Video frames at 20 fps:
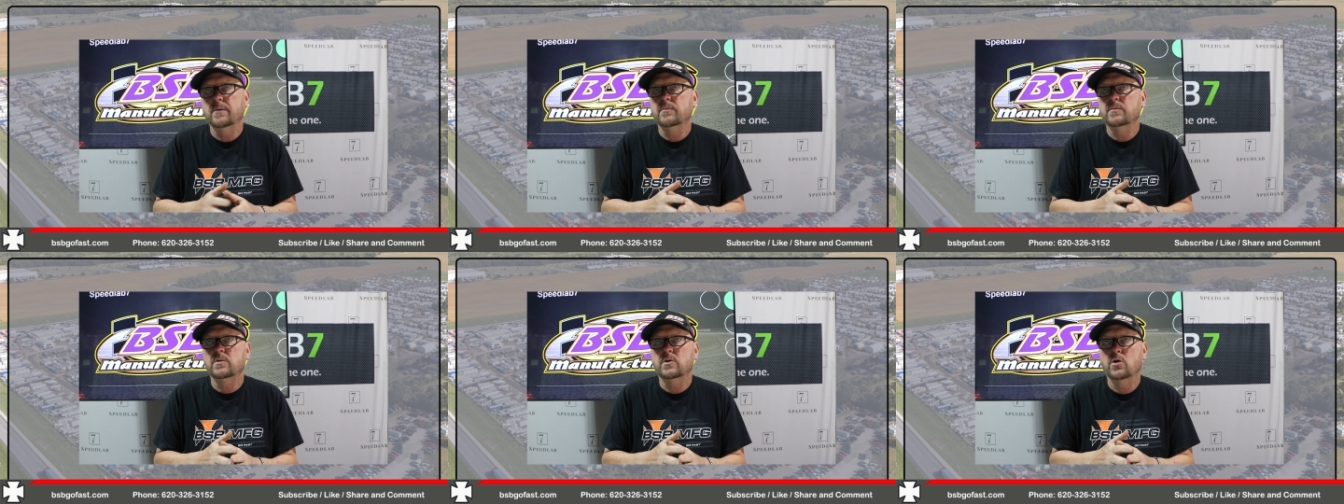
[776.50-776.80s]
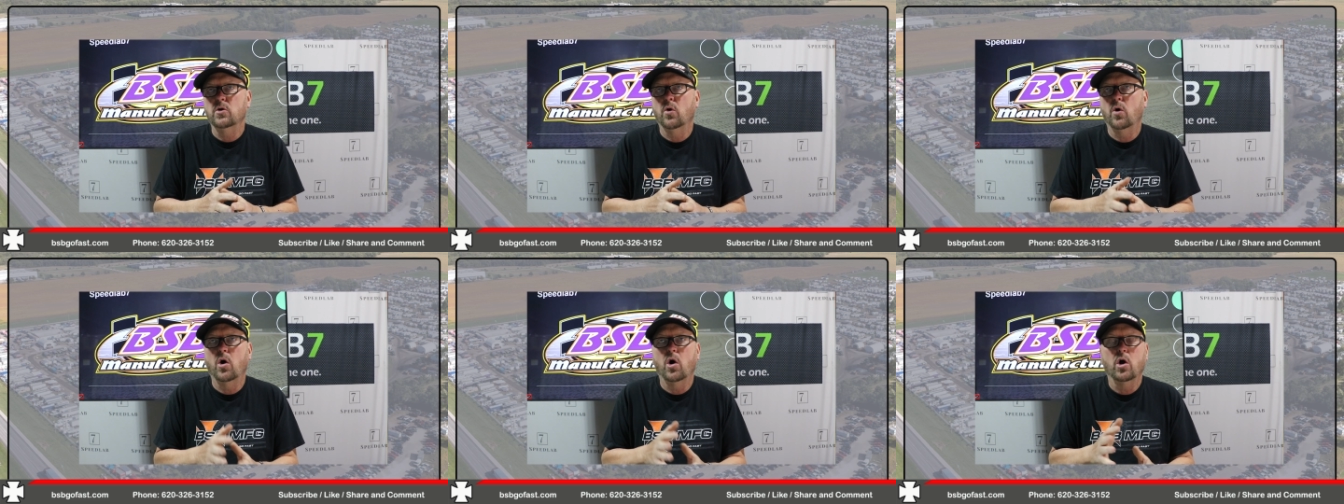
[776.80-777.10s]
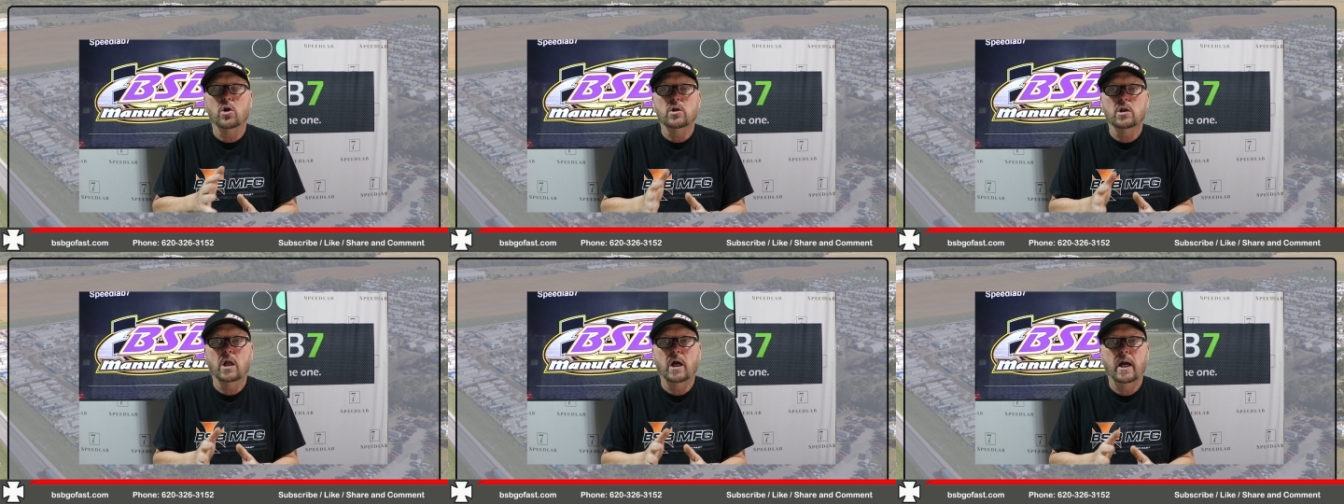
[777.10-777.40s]
them, you know,
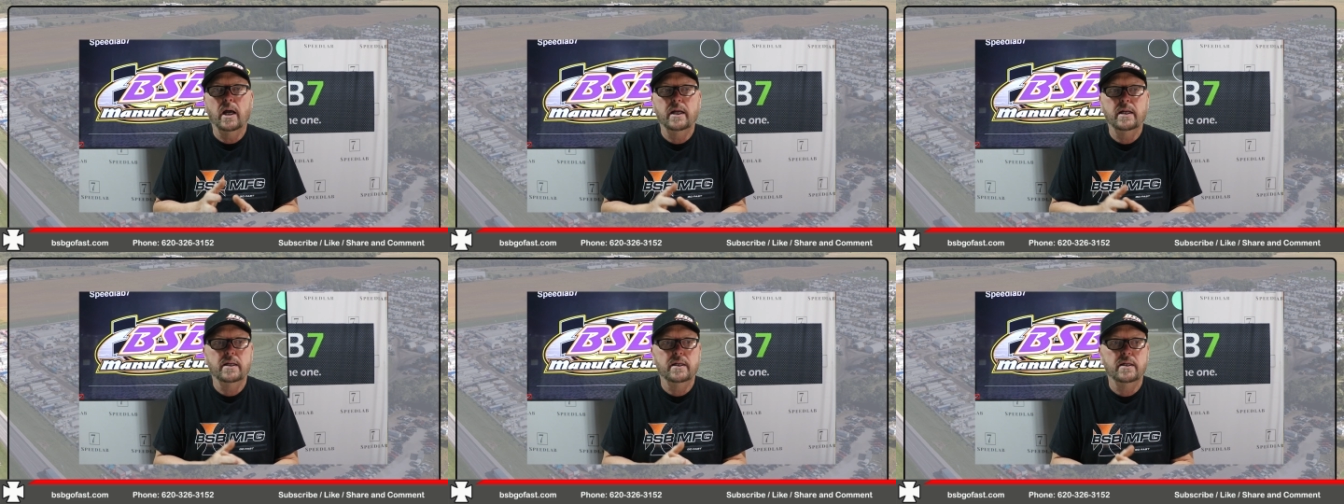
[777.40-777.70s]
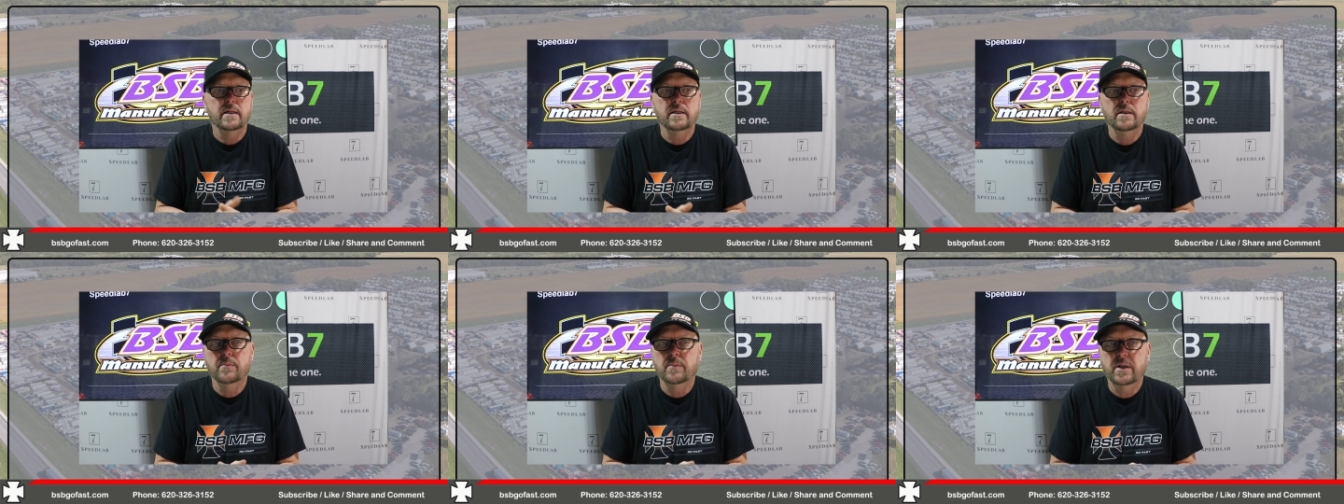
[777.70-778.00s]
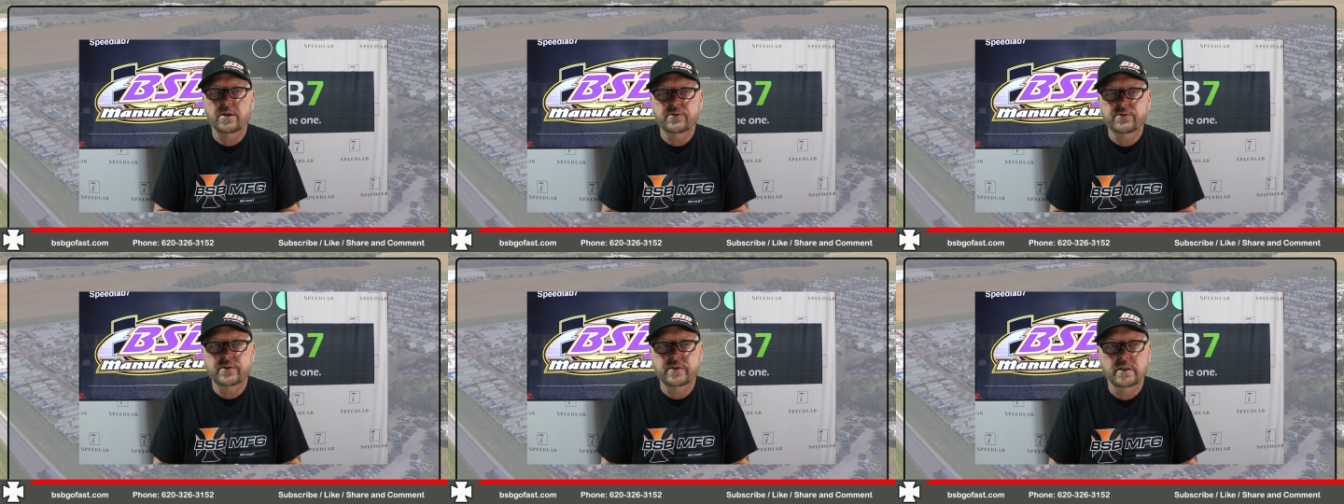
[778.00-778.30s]
online at
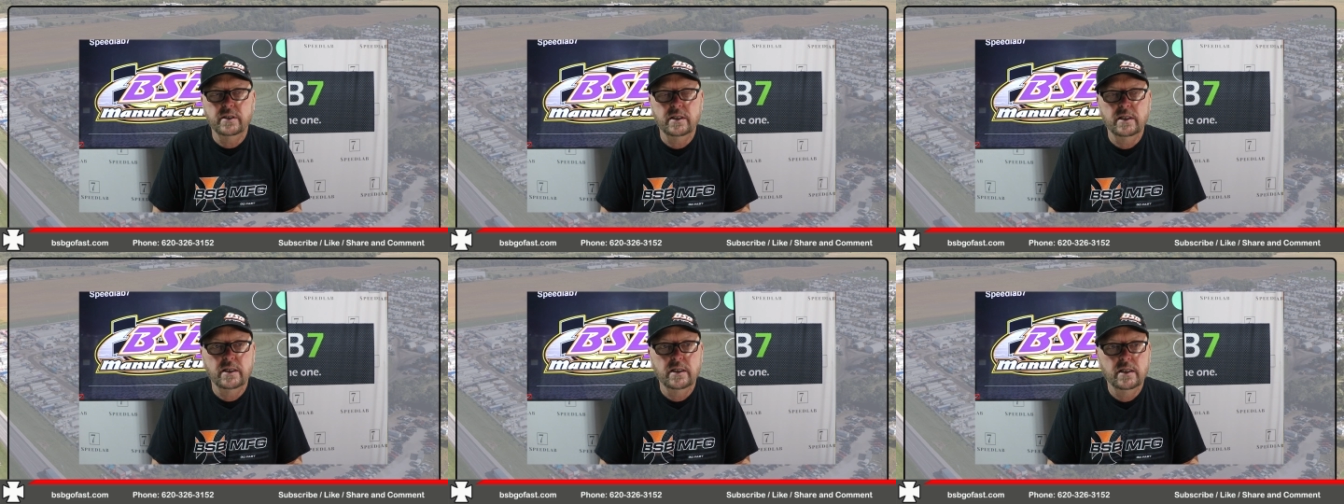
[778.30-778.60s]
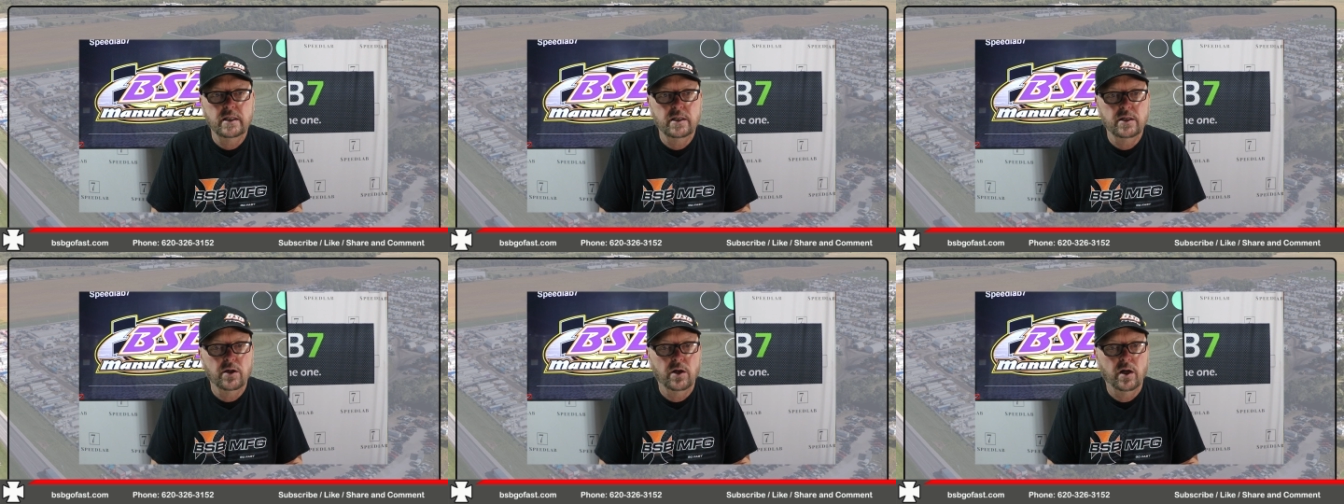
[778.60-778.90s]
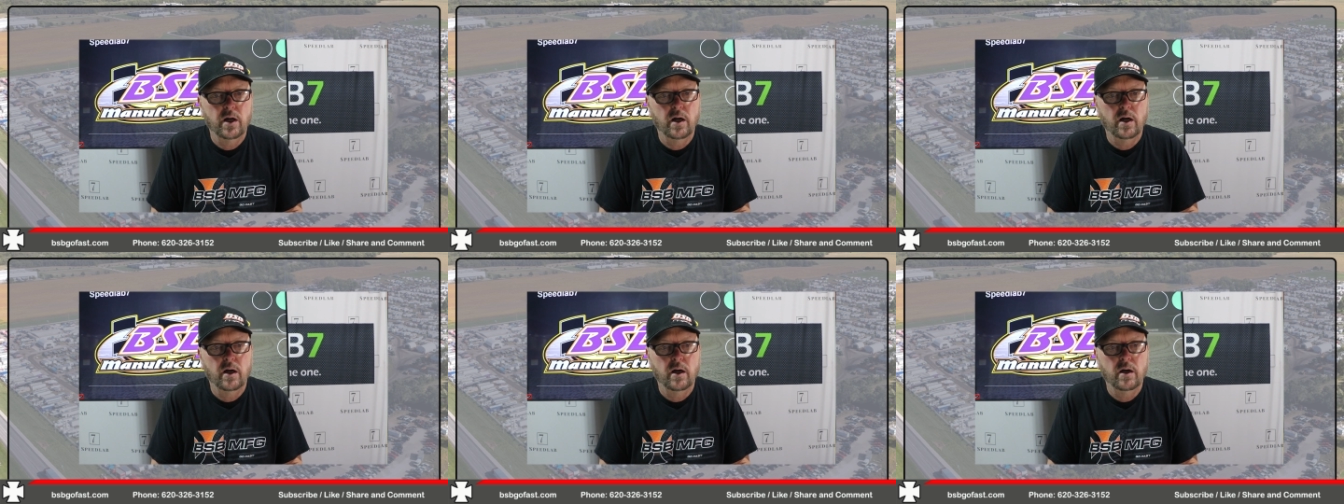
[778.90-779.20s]
MSC,
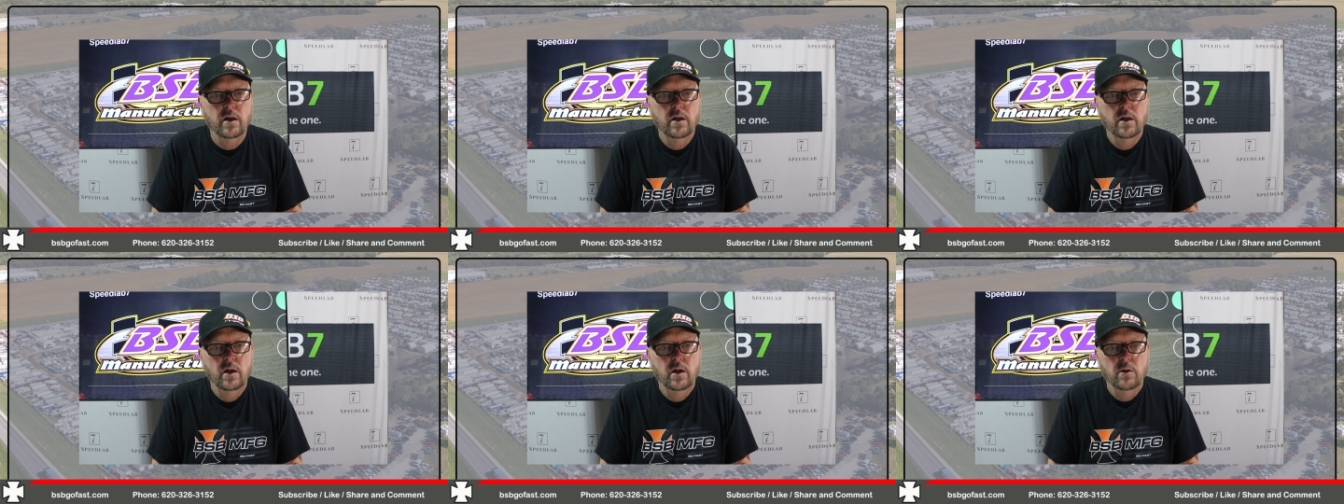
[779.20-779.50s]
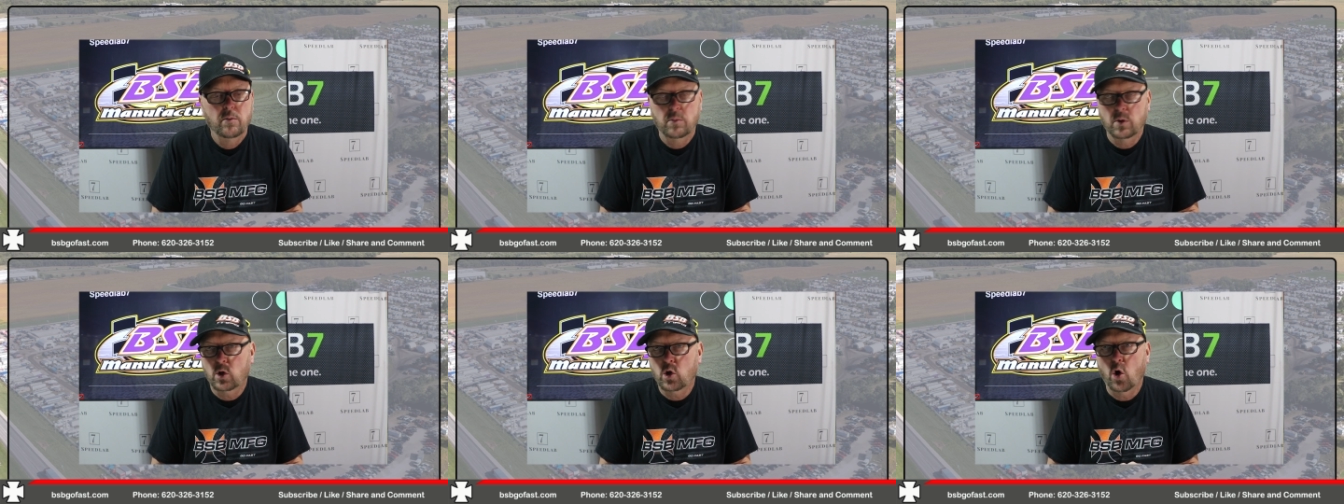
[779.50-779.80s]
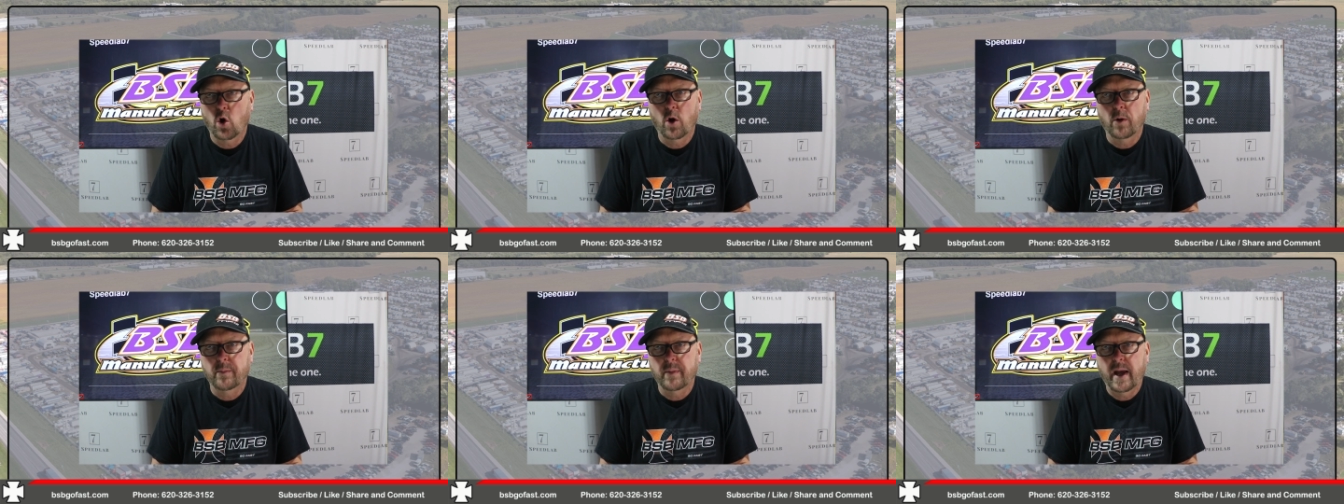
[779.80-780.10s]
uh,
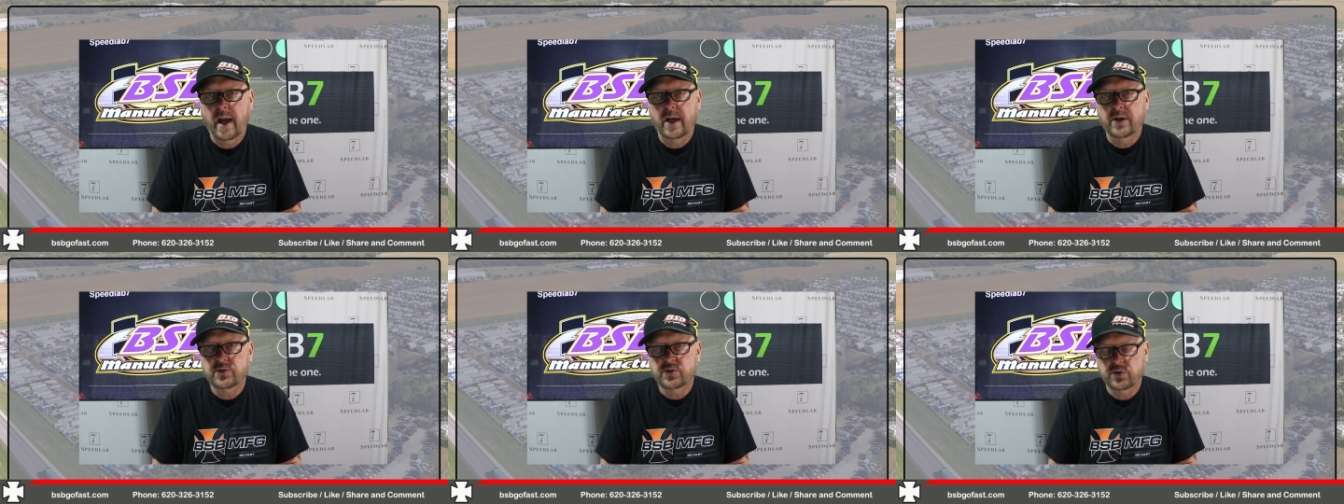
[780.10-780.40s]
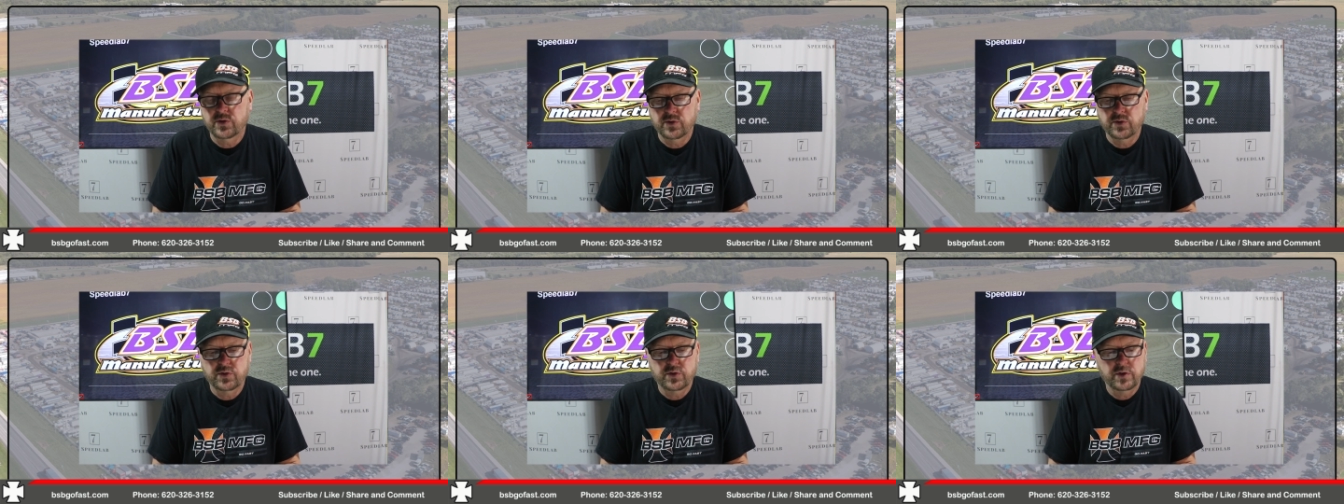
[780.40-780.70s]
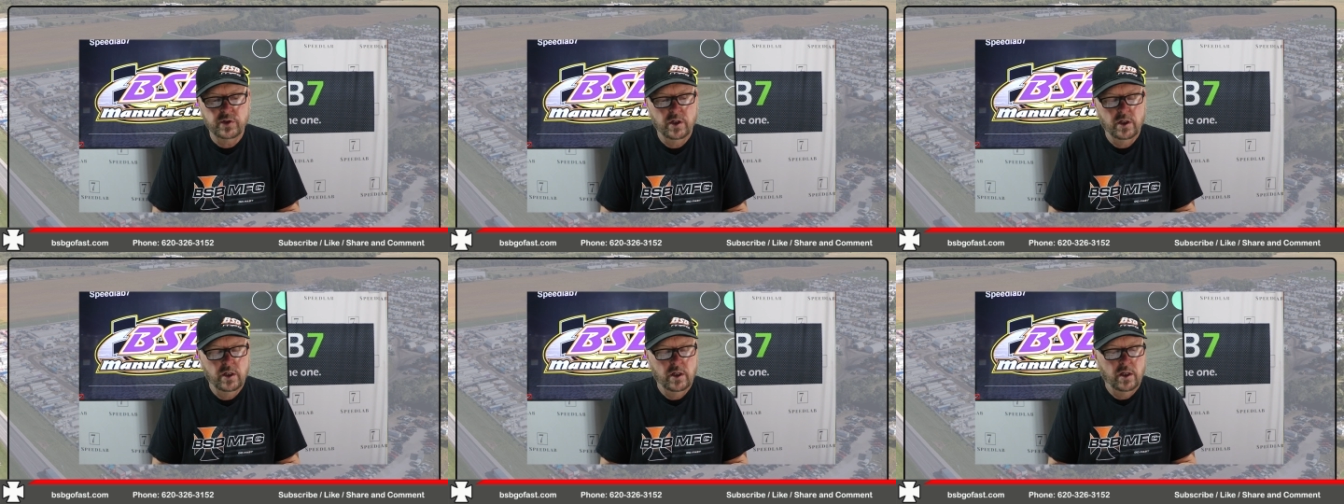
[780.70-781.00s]
McCar
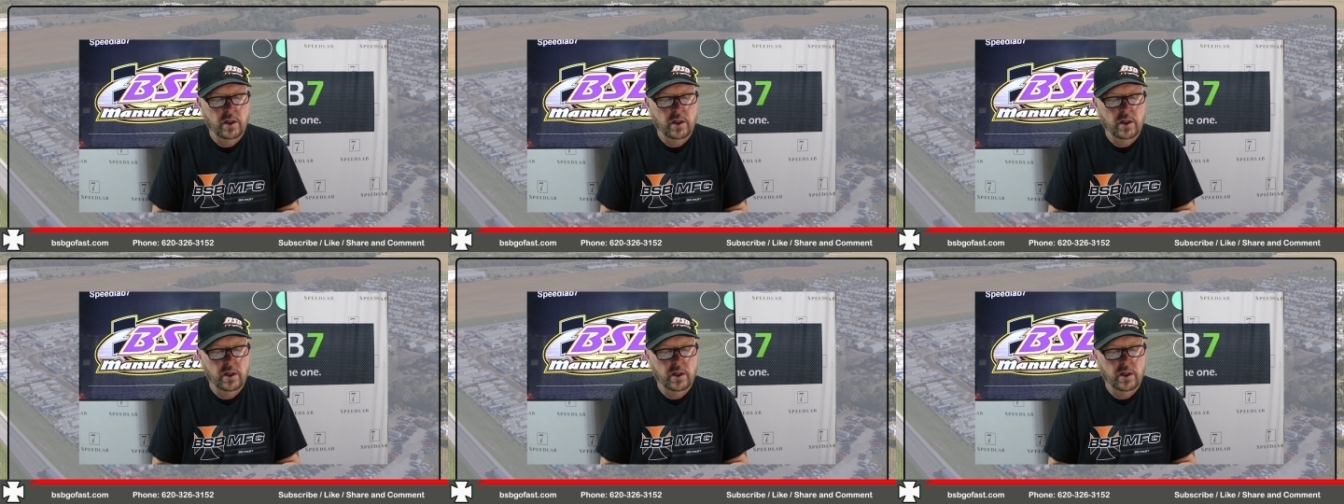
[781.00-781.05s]
Masters,